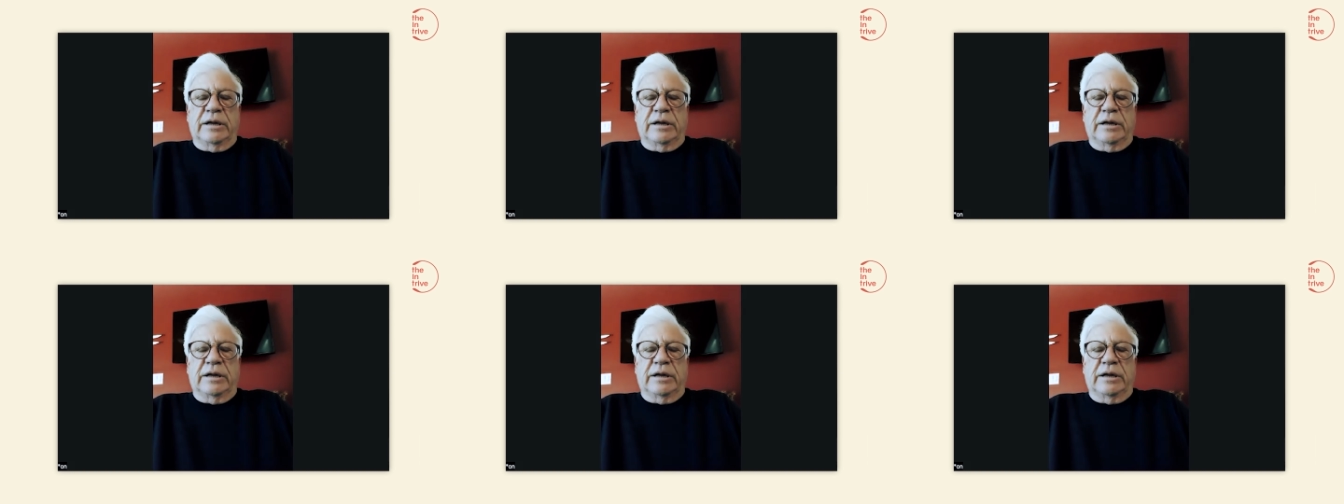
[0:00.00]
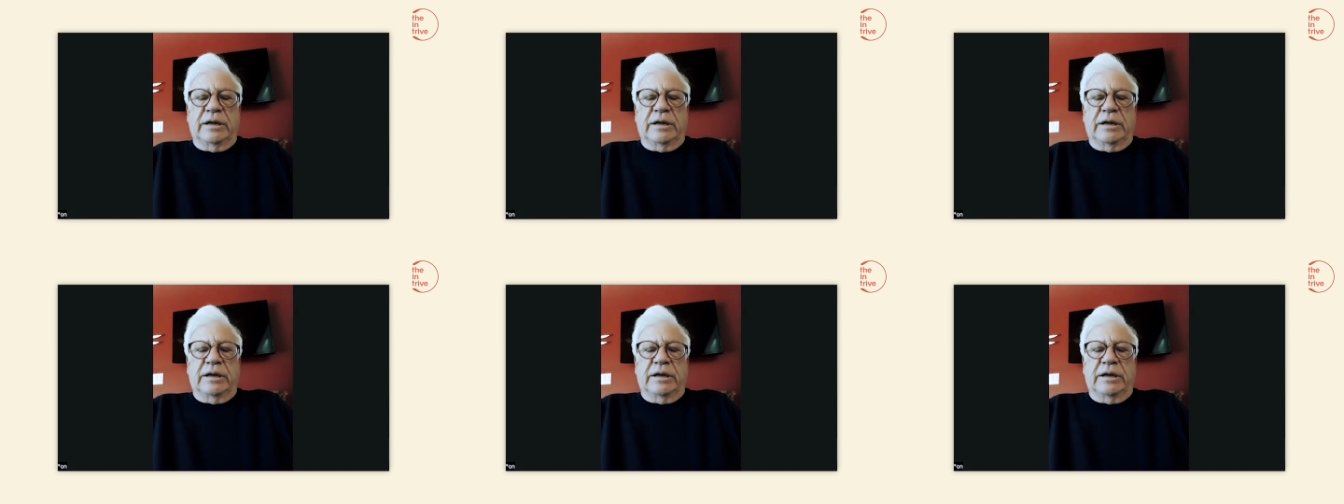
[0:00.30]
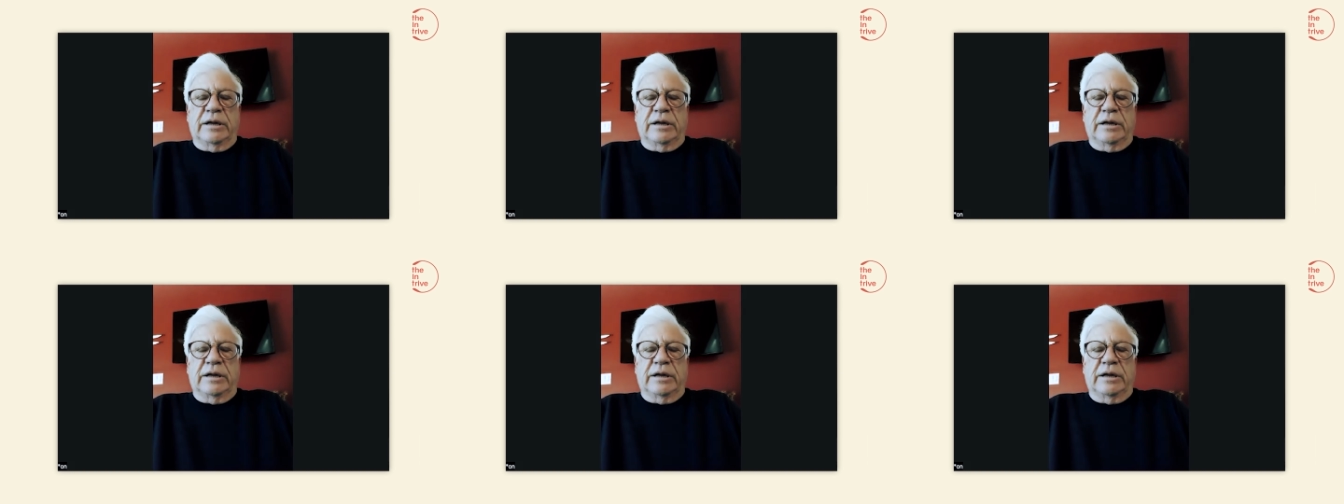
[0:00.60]

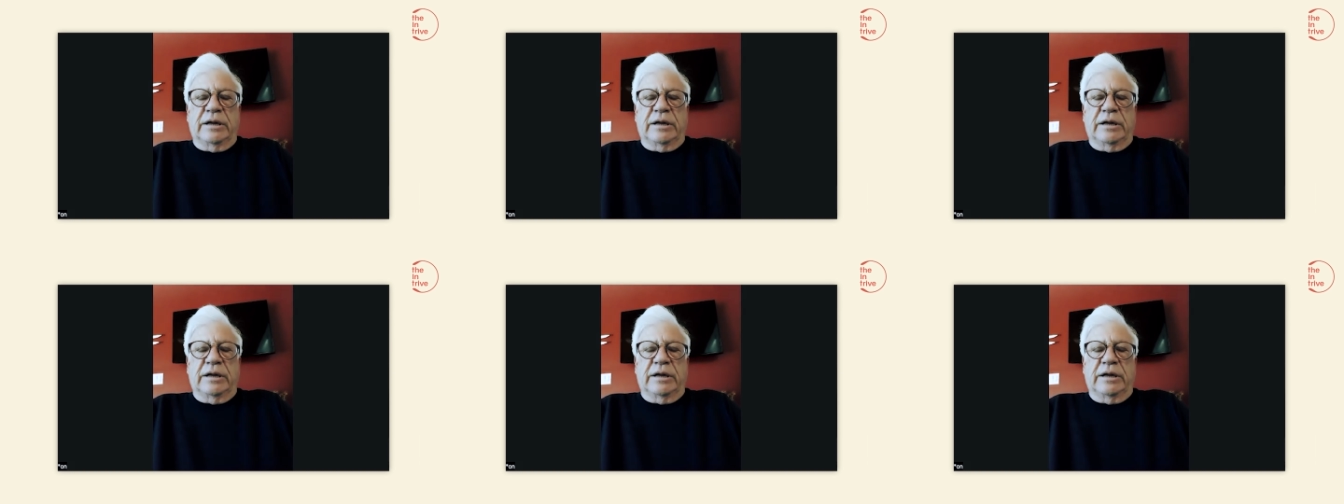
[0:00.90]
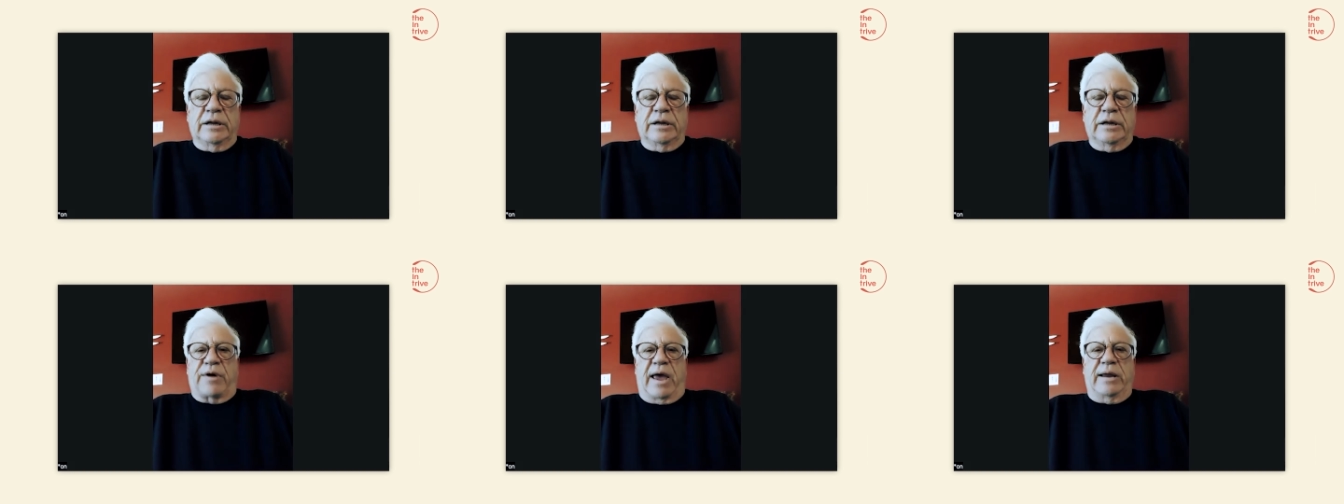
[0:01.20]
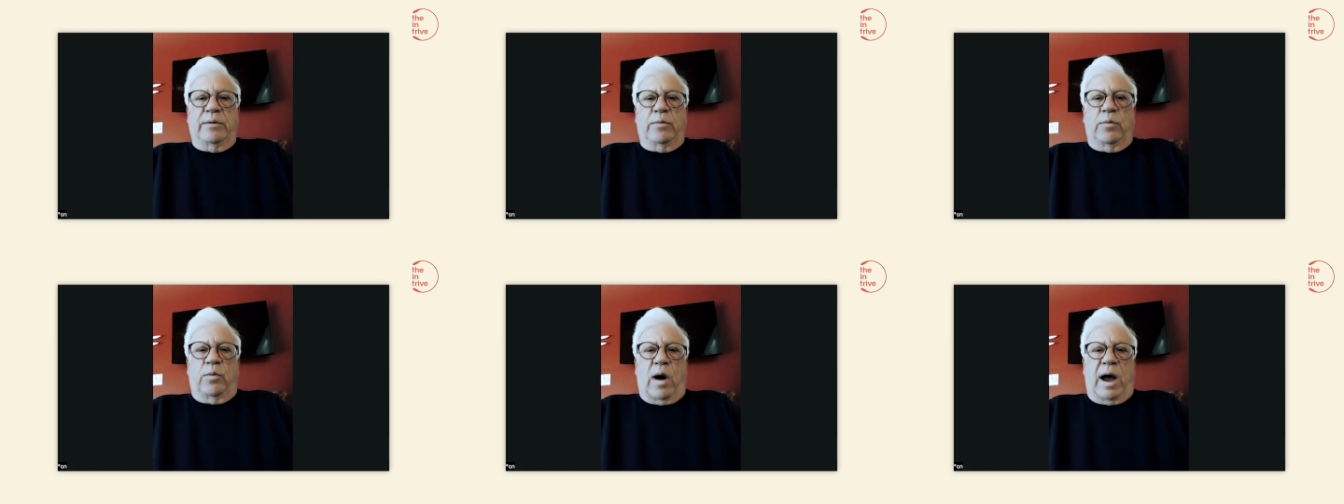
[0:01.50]
I'm a
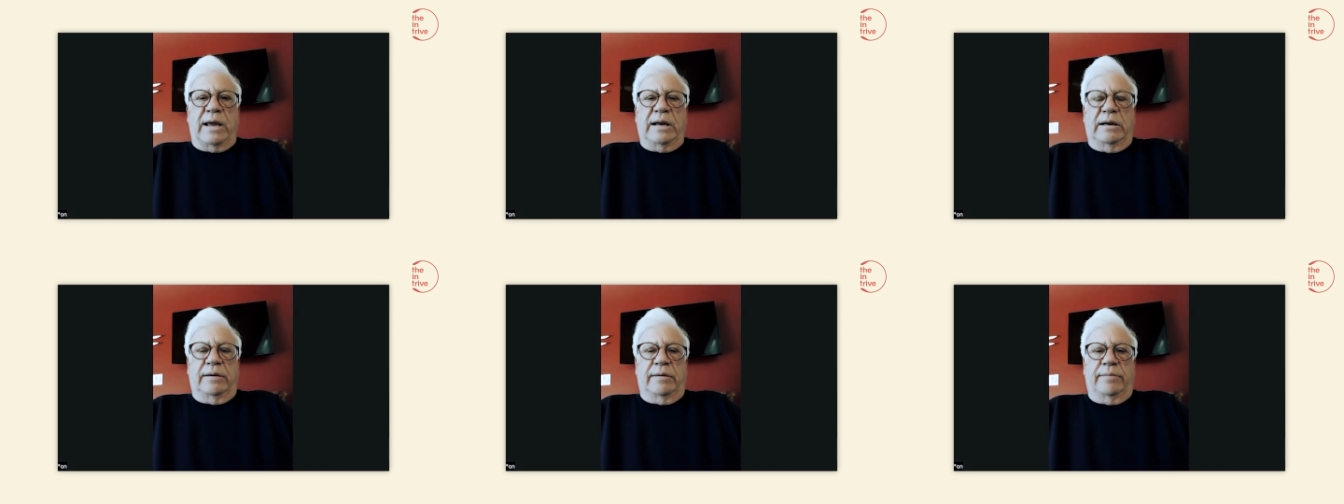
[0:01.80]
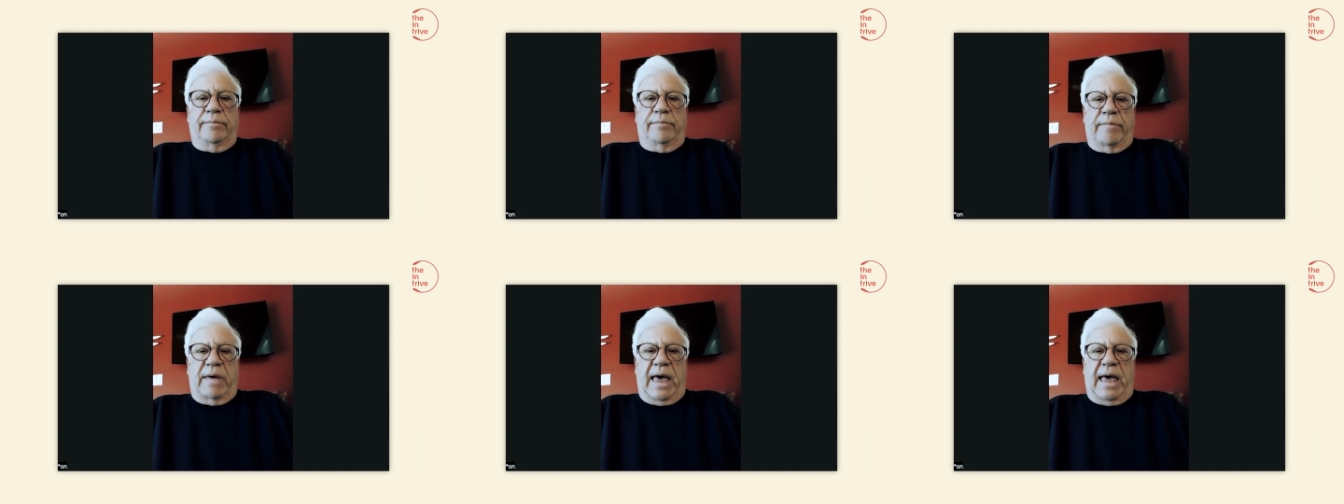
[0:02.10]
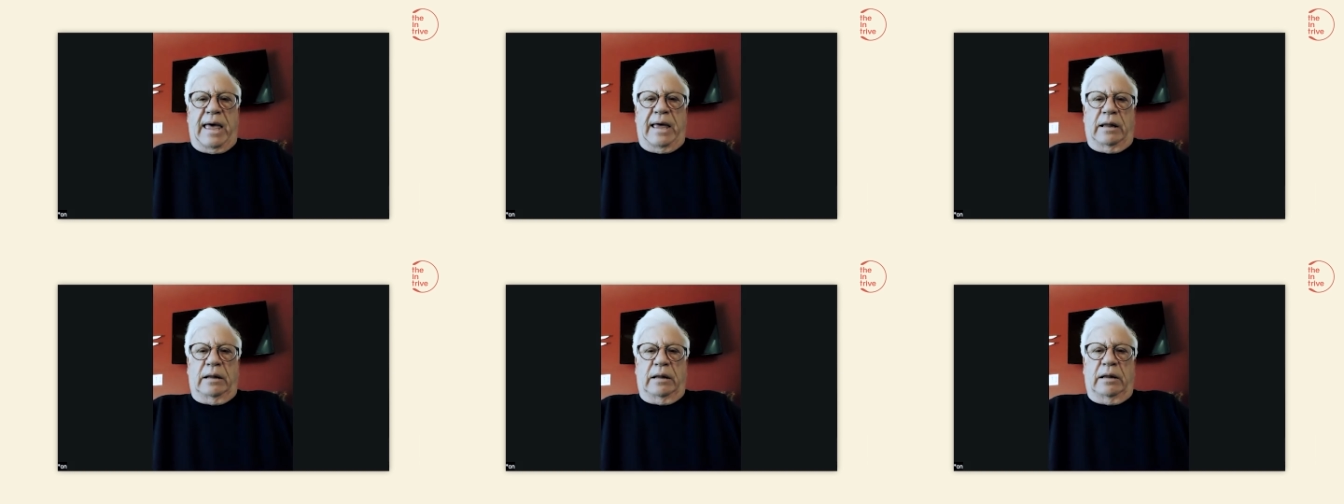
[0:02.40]
straight white
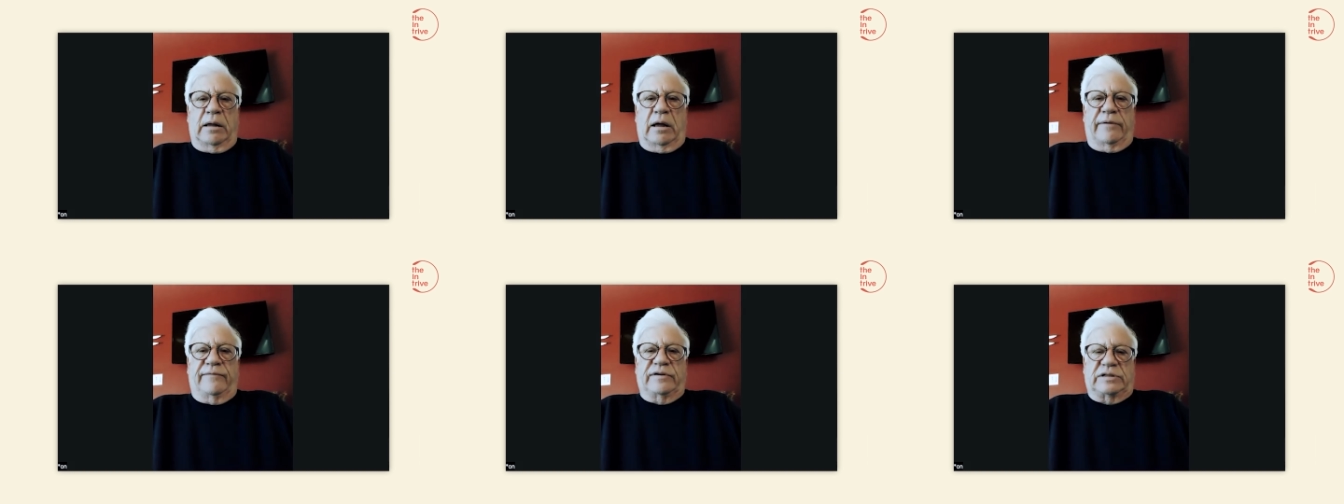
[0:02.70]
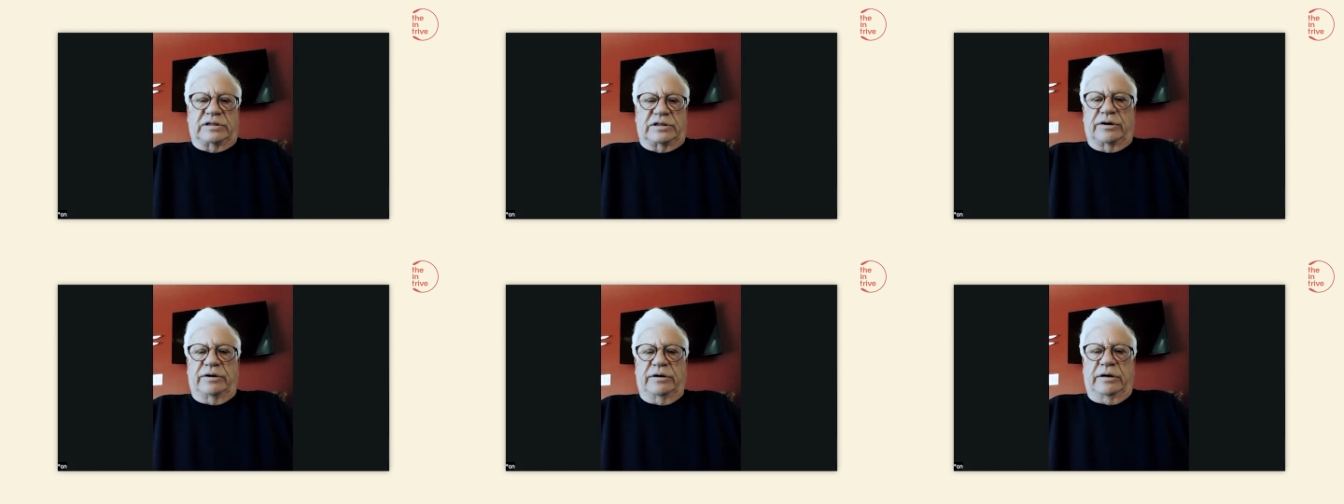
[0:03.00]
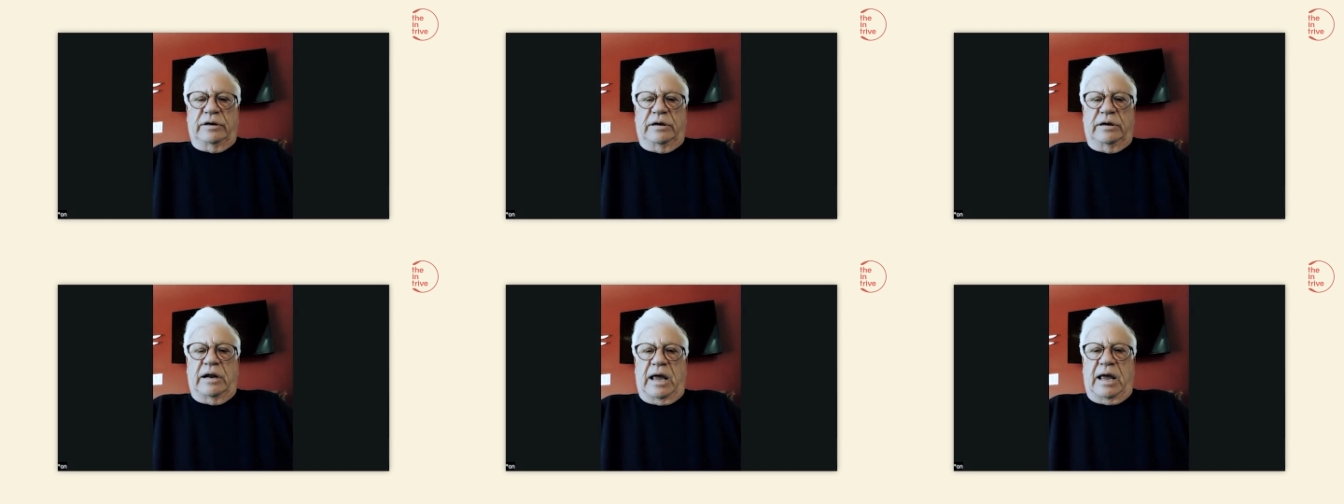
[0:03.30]
male of a
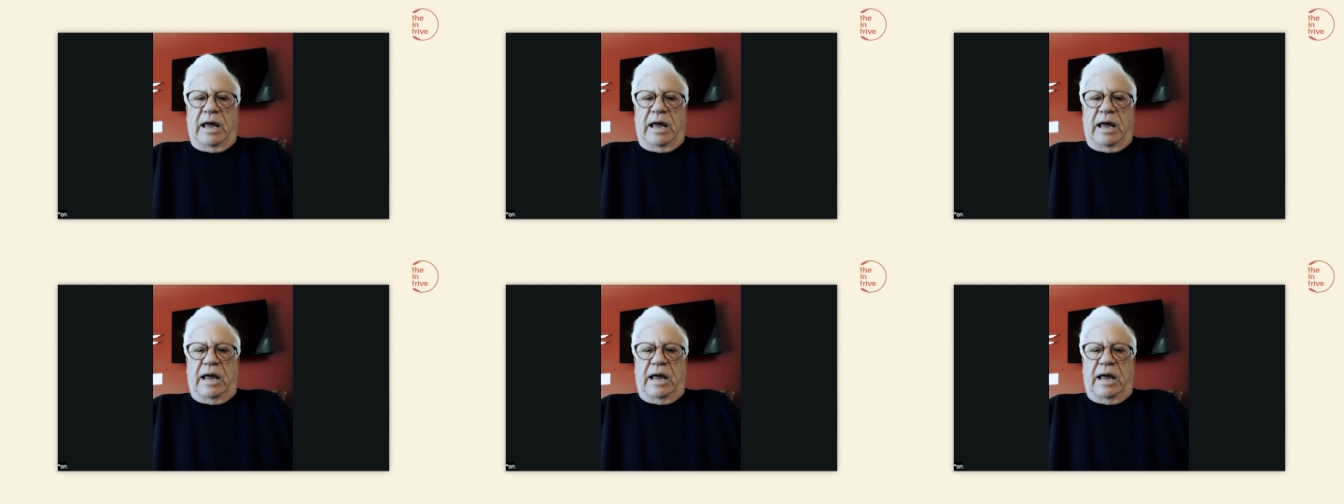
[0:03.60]
certain